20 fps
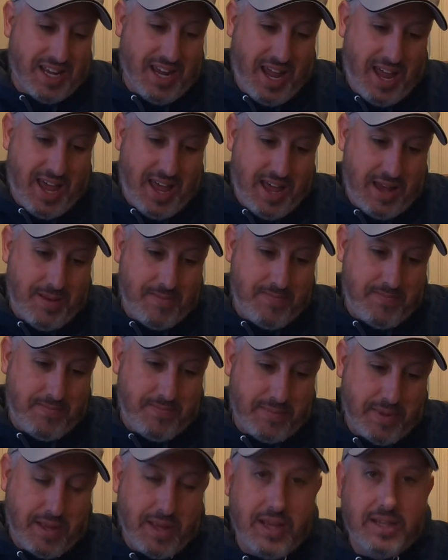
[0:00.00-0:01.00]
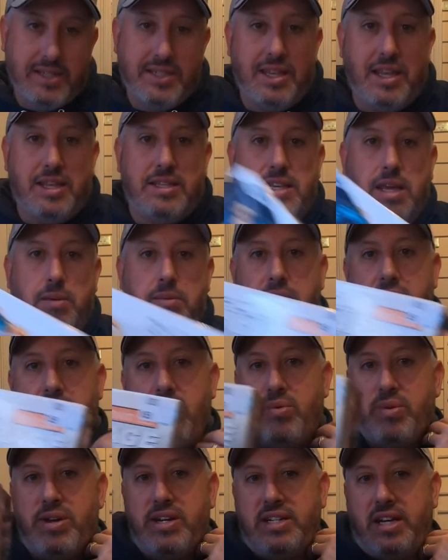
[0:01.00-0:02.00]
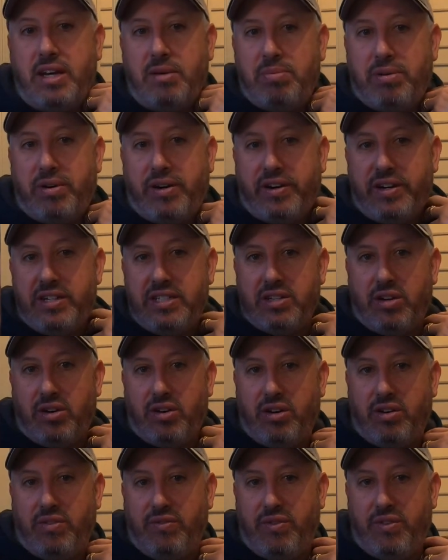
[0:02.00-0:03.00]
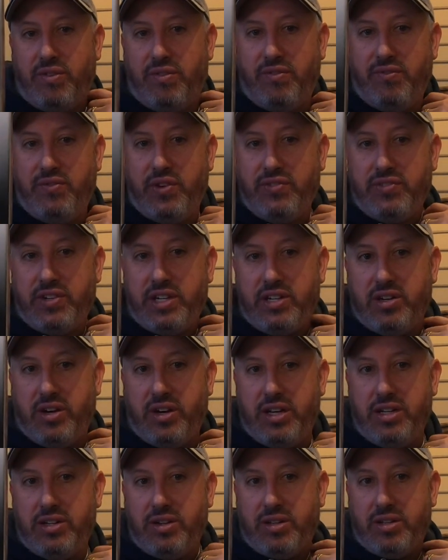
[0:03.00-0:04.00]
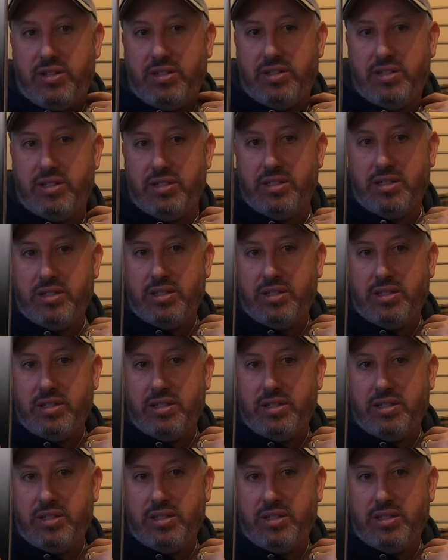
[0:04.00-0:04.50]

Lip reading: So that's coming in a retail price of $59,